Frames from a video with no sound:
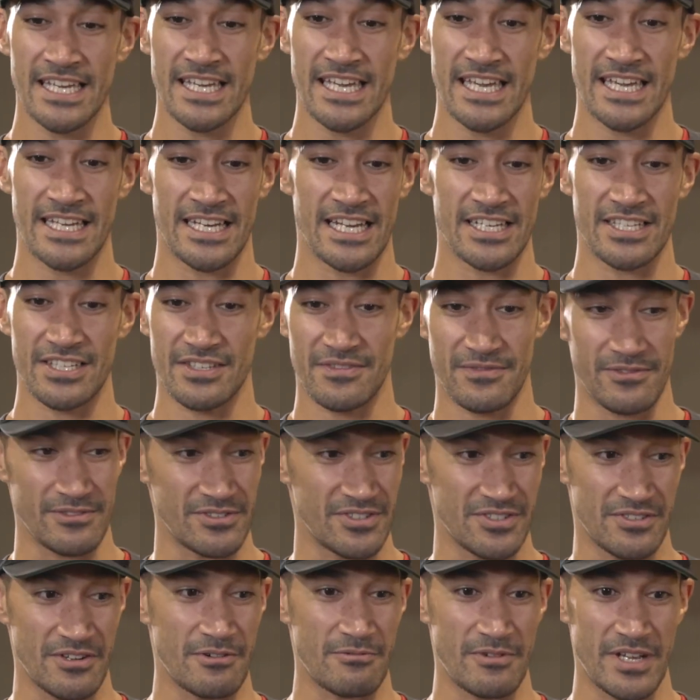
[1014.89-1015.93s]
And I just thought
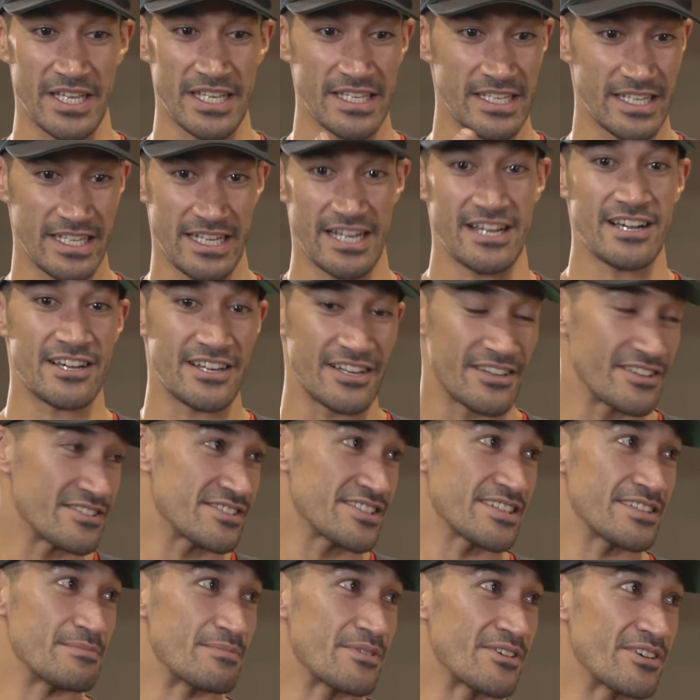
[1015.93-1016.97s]
straight away, I gotta go
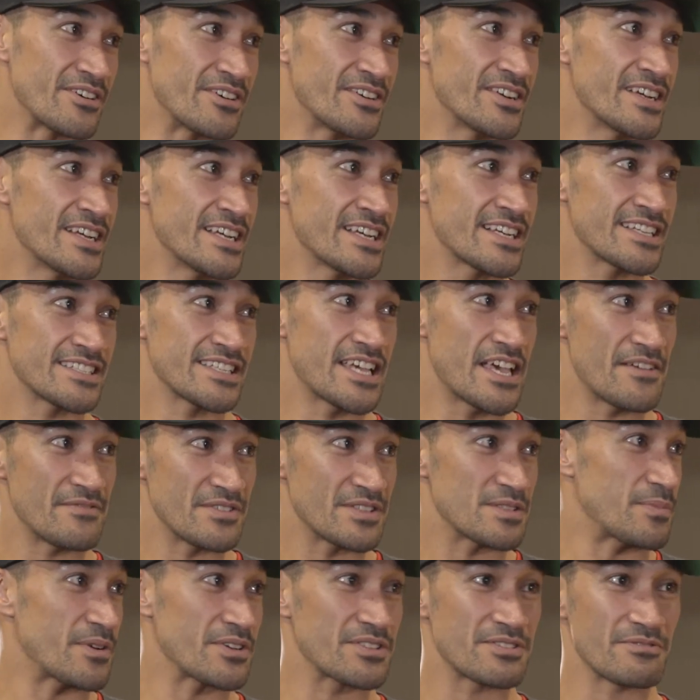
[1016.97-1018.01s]
see the bro, because I haven't
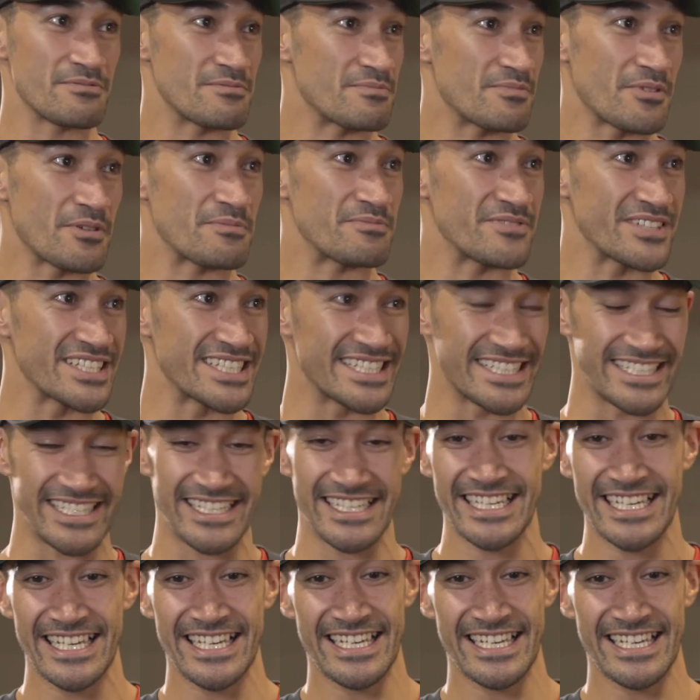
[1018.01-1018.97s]
spoke to him properly, you know?